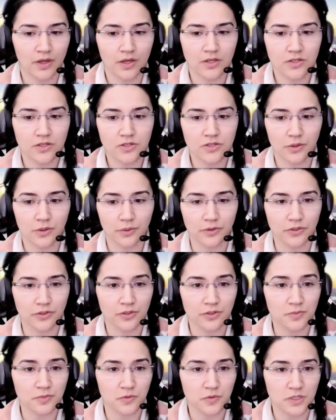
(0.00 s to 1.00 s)
So in
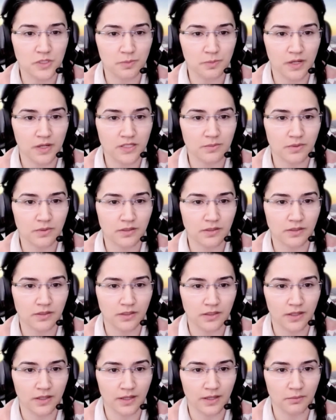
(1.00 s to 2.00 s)
terms of
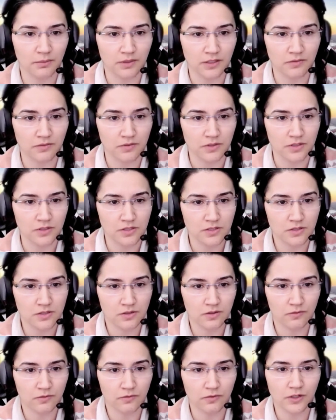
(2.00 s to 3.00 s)
responsibility, I believe it's
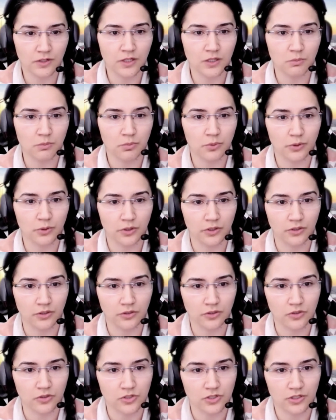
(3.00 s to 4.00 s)
very
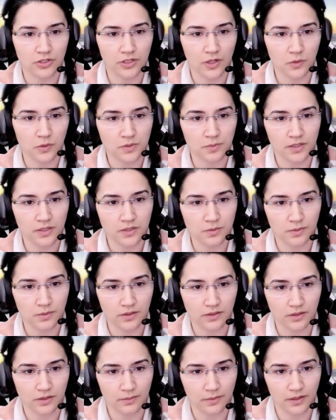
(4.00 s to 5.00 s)
important to share that
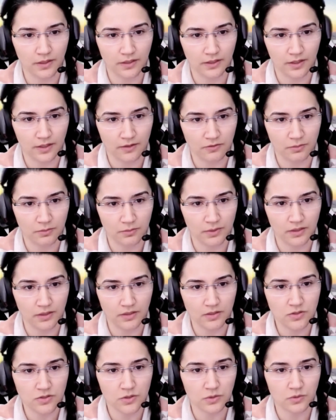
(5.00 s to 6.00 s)
responsibility among
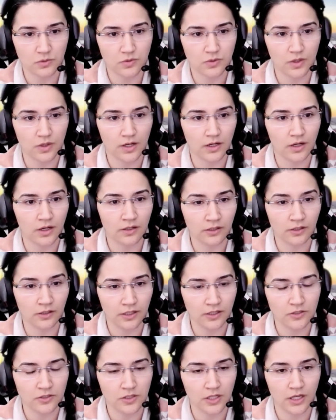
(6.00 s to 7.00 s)
everybody. So to
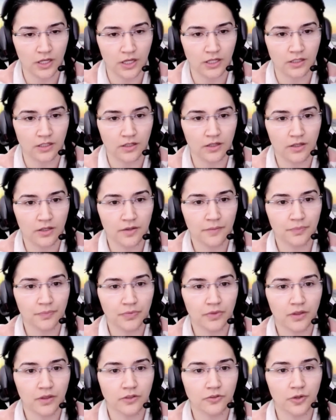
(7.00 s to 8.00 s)
early educate,
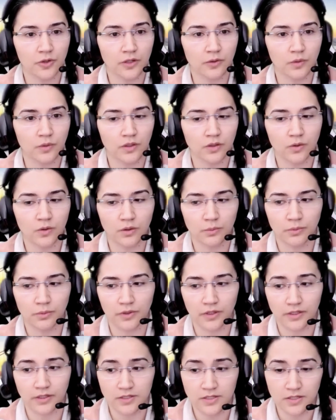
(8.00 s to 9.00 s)
try to
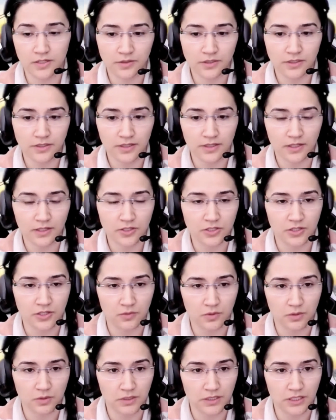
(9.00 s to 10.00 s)
incorporate secret detection and
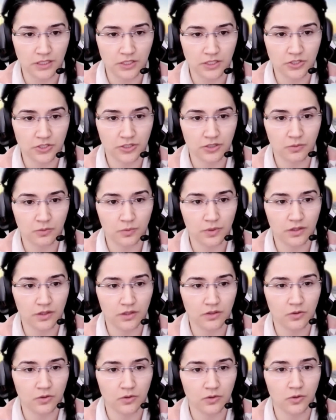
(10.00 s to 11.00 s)
remediation
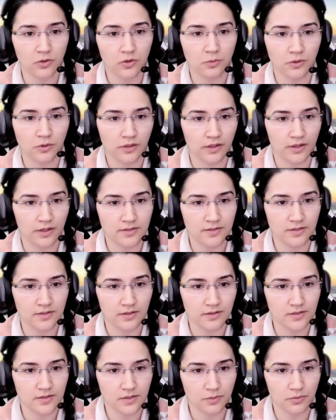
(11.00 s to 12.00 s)
within your normal
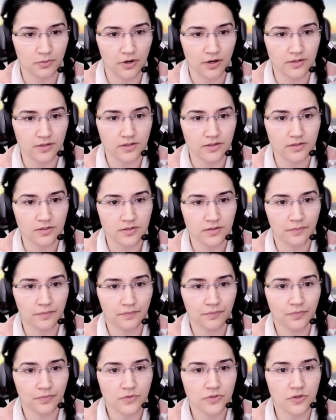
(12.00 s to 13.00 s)
SDLC process.
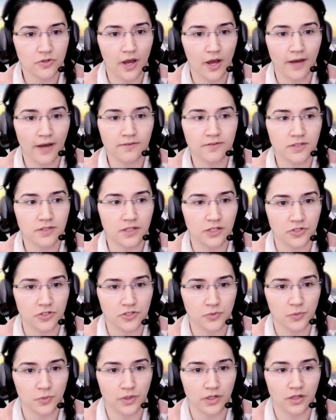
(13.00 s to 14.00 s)
So have
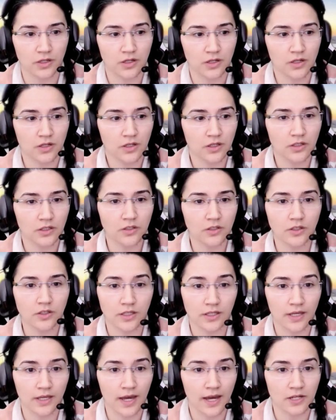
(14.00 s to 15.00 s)
stages where you
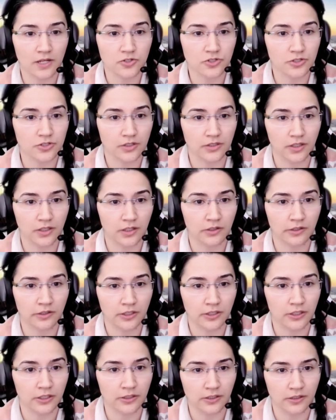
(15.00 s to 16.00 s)
can catch an error
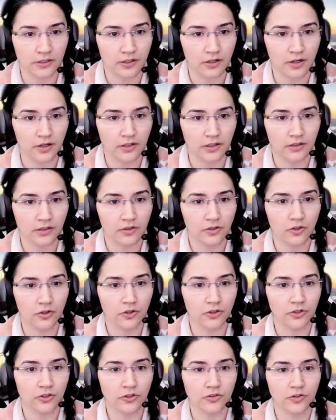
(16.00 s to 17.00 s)
early on,
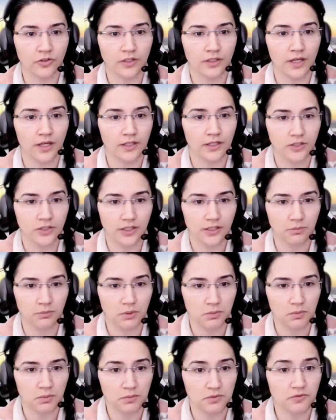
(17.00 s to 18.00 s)
or you can educate
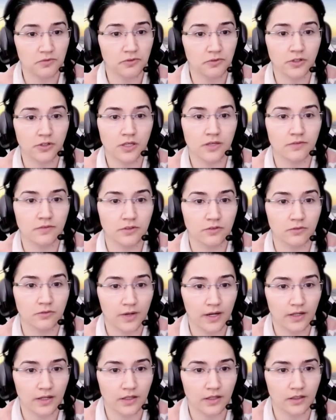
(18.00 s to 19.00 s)
people before even
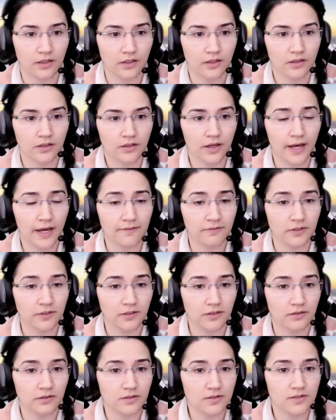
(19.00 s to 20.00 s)
writing,
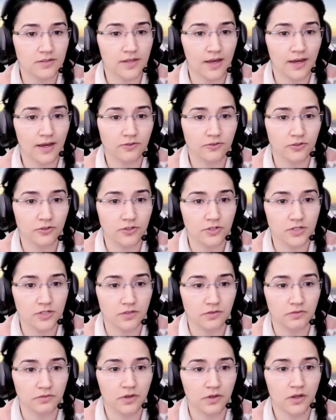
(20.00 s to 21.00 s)
having standards
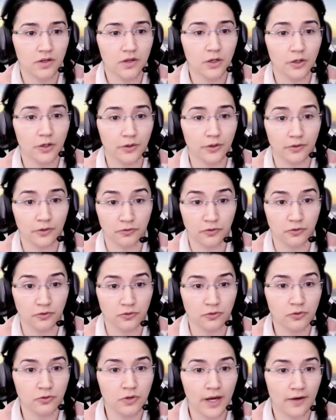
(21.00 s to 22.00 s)
of if you
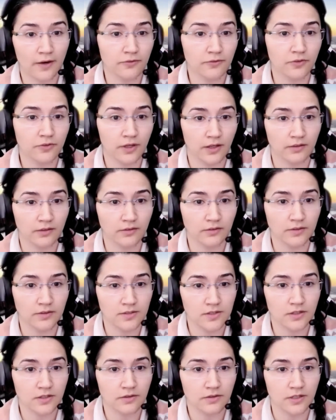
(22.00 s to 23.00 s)
do have to handle
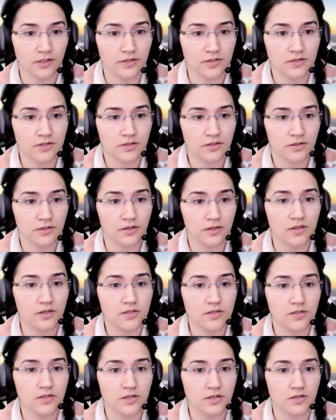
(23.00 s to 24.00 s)
secrets,
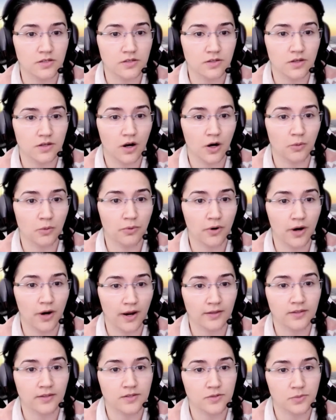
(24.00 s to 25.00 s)
this is our
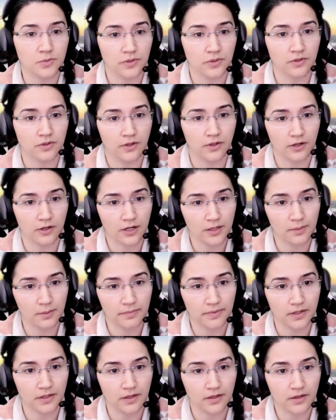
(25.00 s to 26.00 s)
practice within our
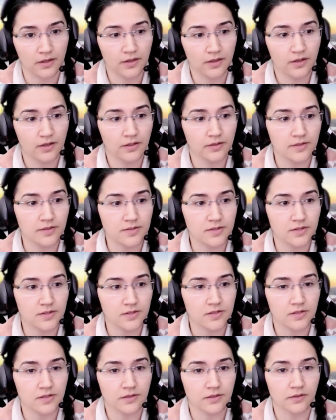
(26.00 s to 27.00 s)
company. This
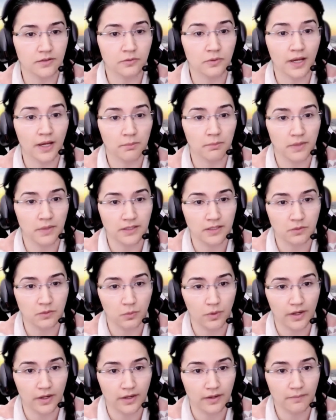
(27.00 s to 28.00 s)
is the recommended
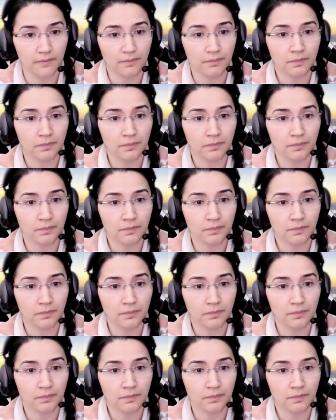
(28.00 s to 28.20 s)
way.